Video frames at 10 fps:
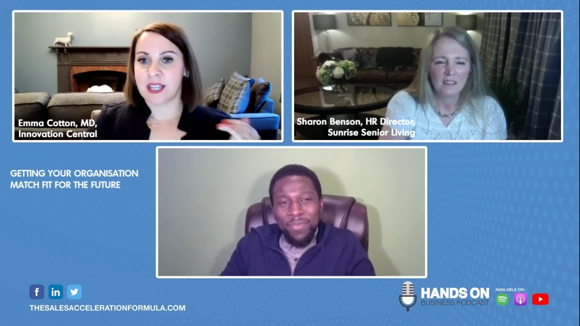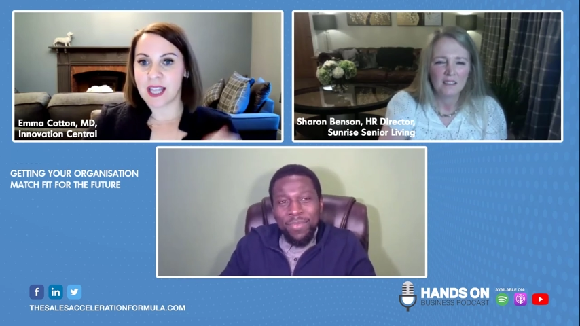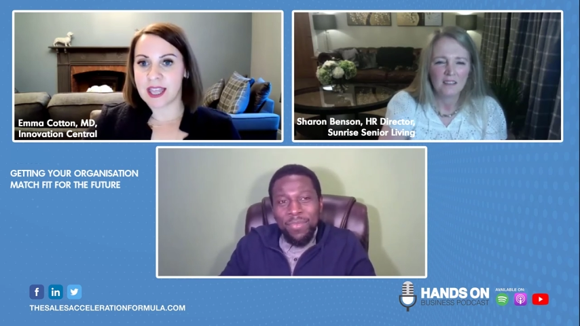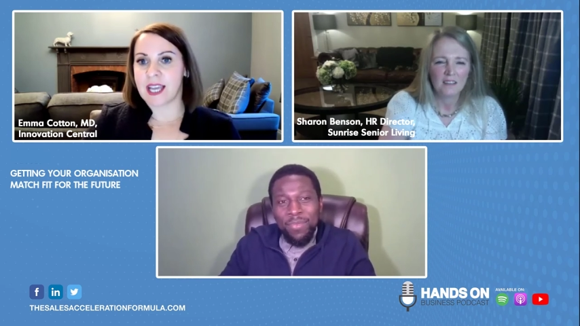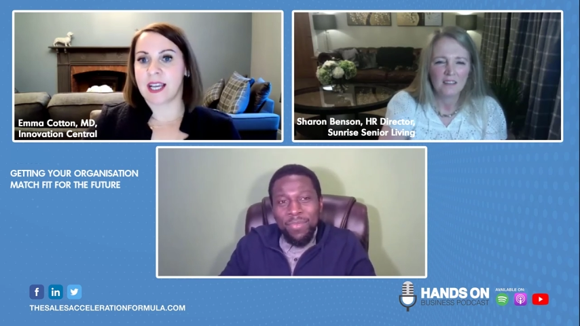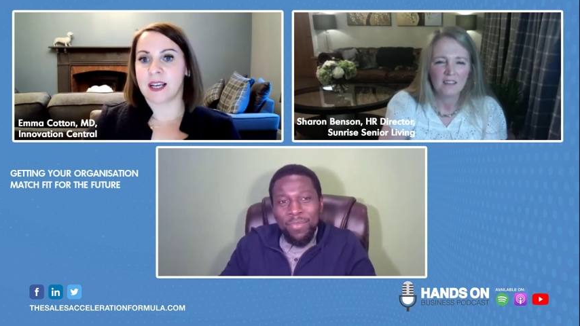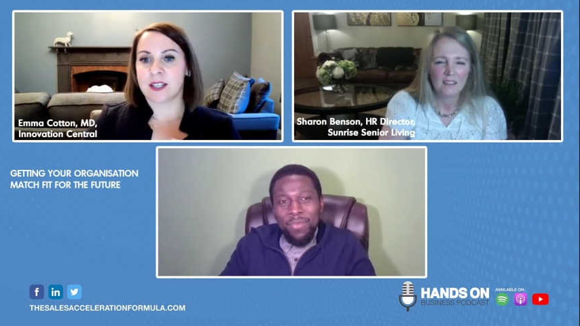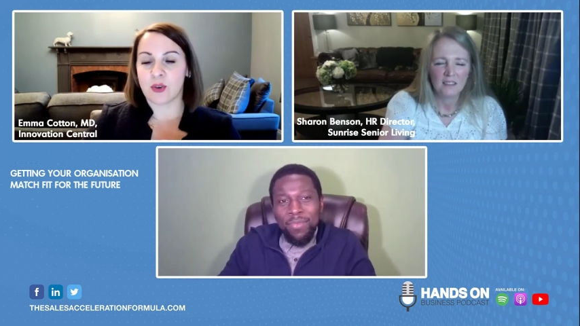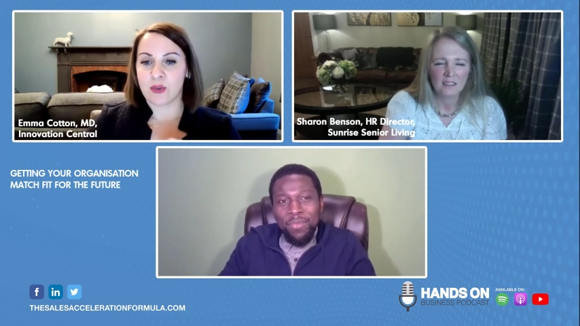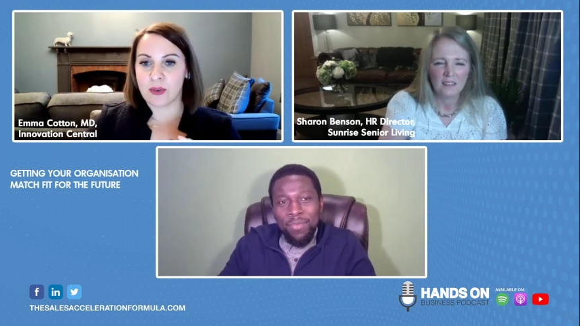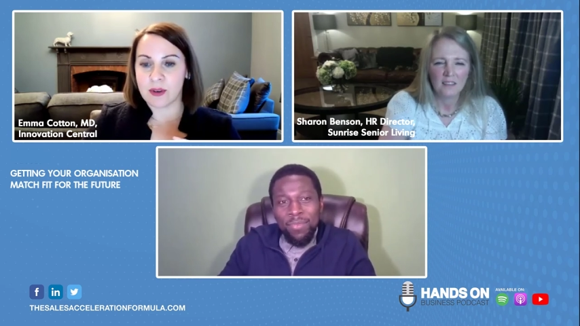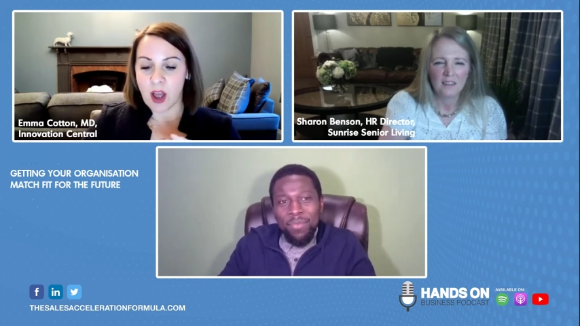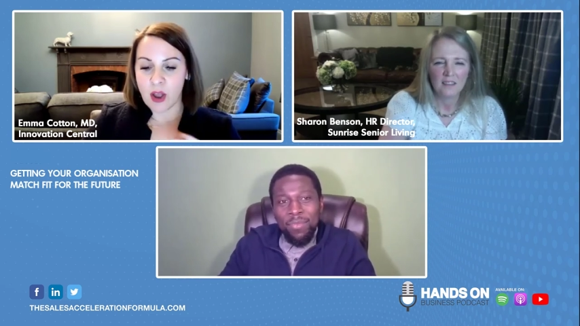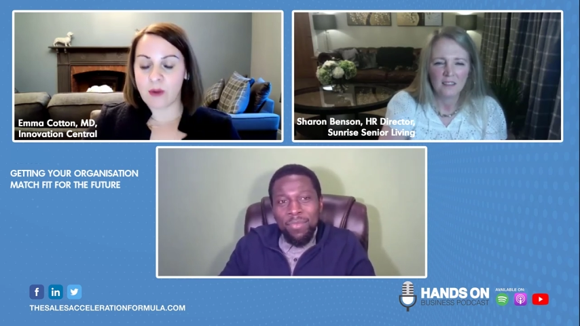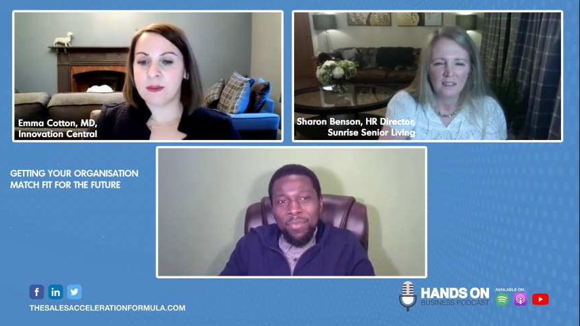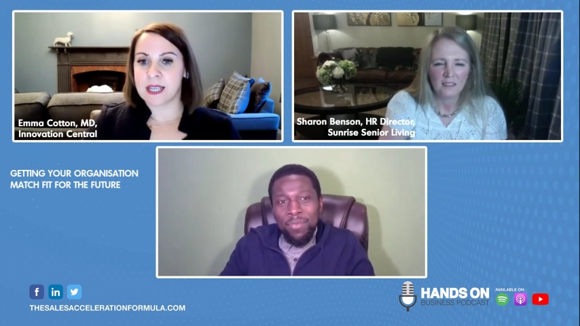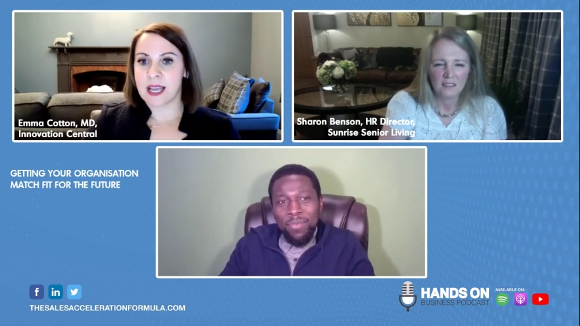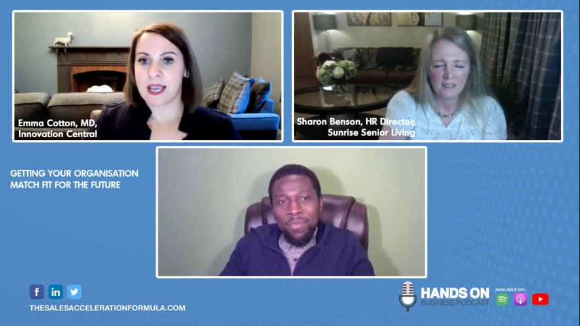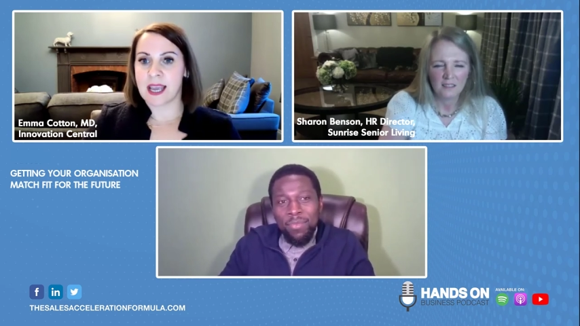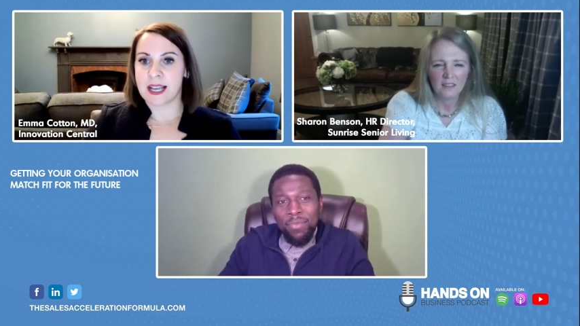Speaker 1: that thinks OD
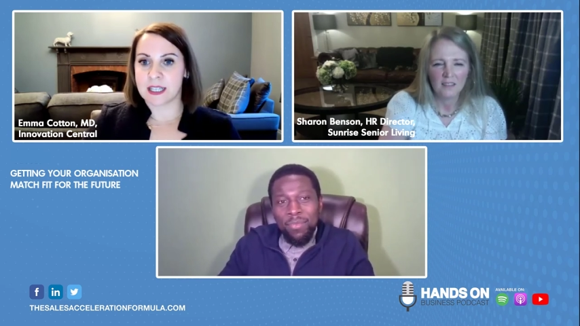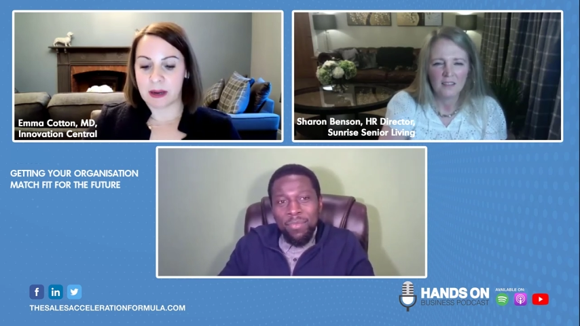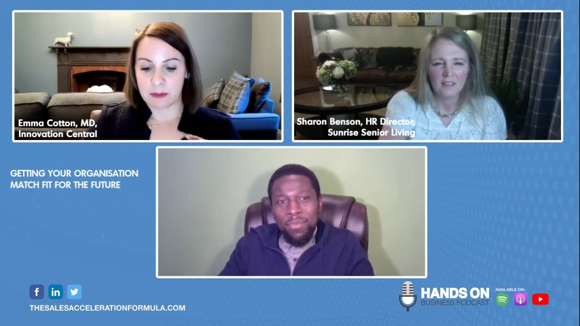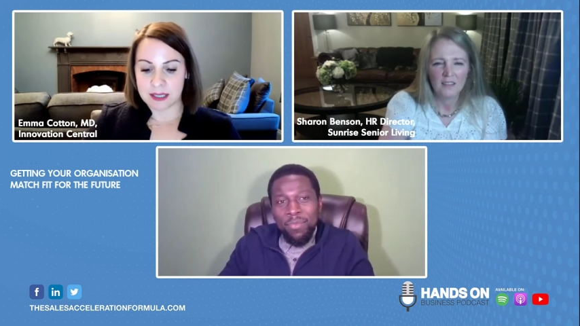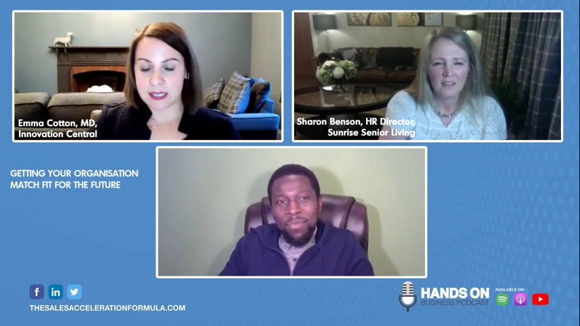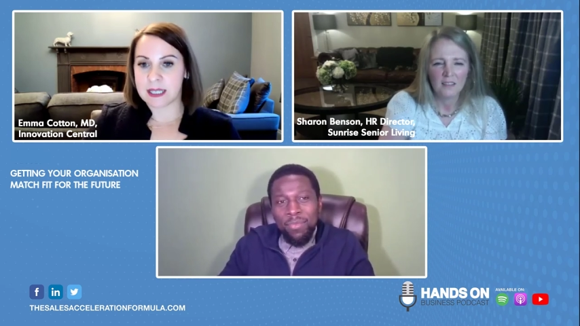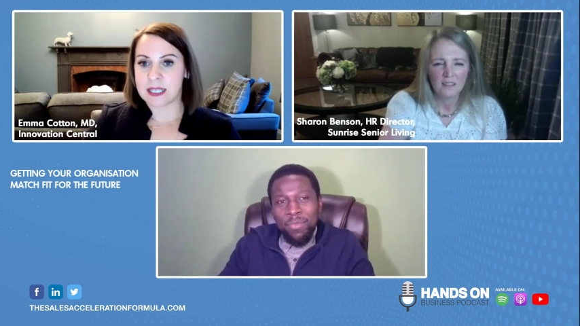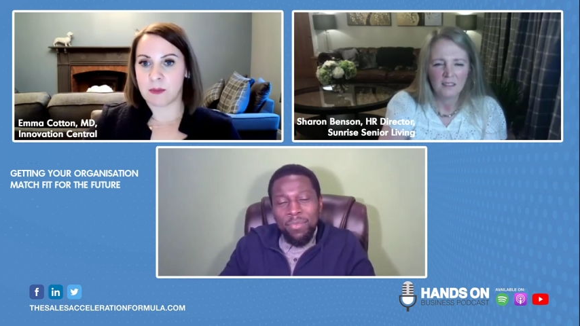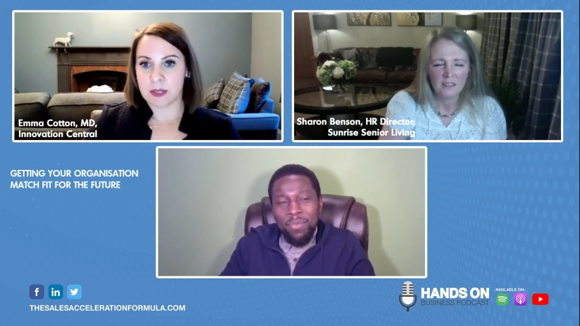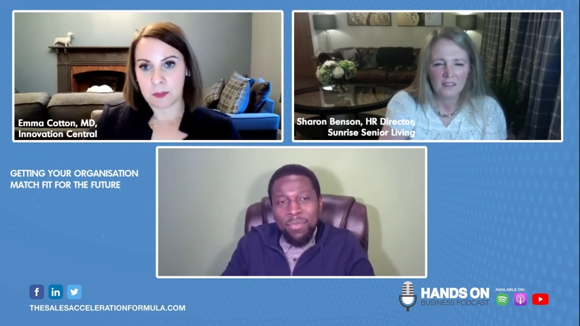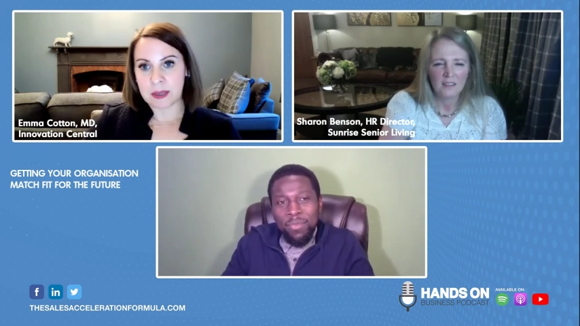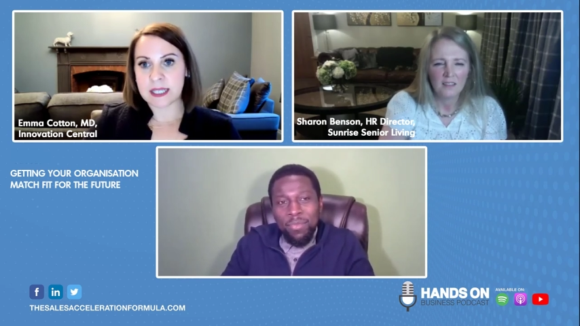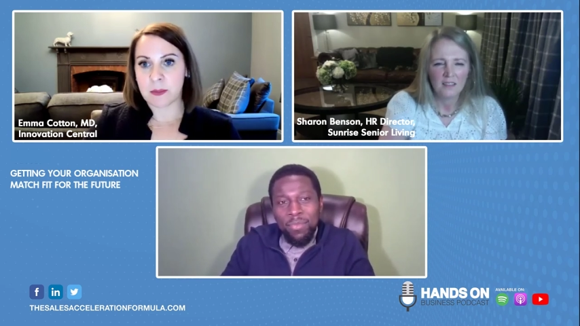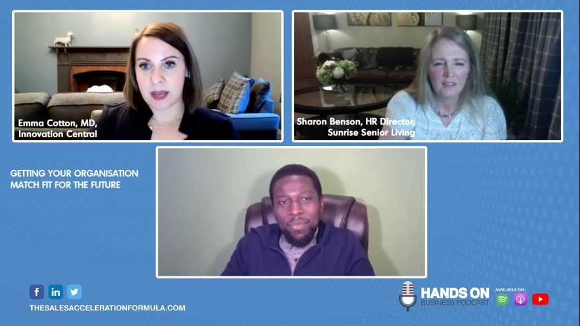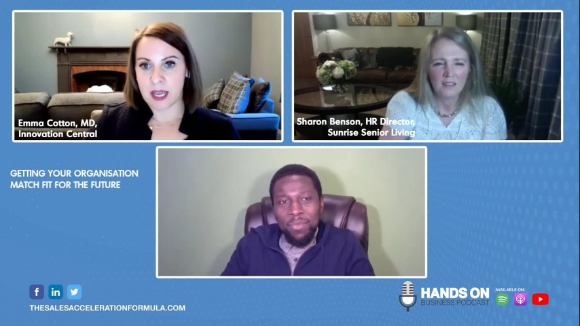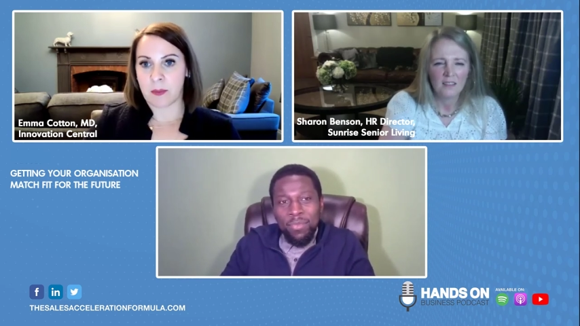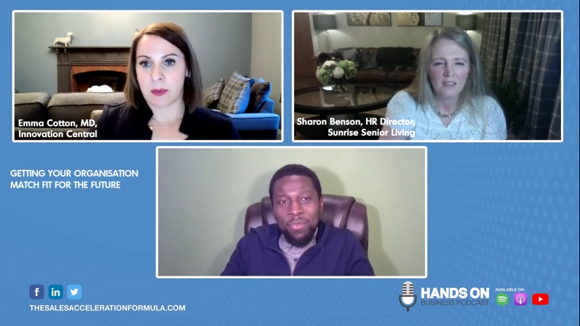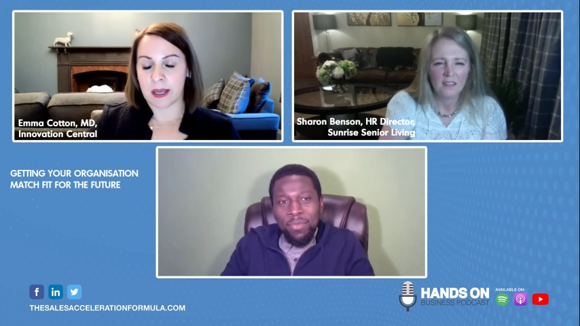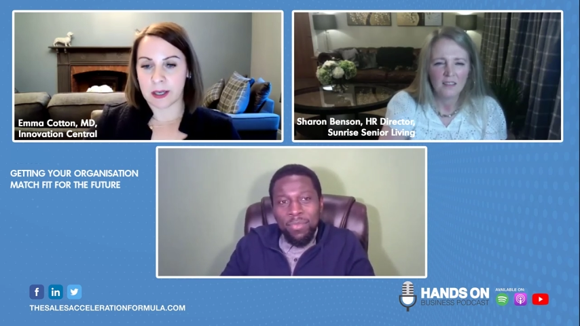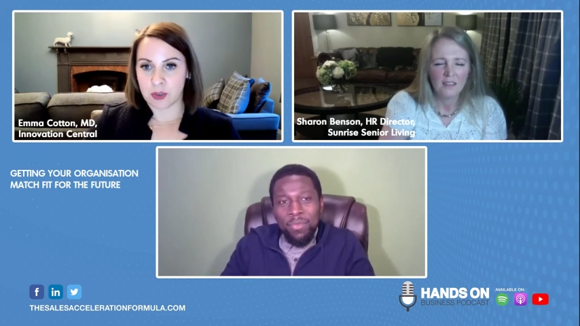is about sitting with a piece of paper and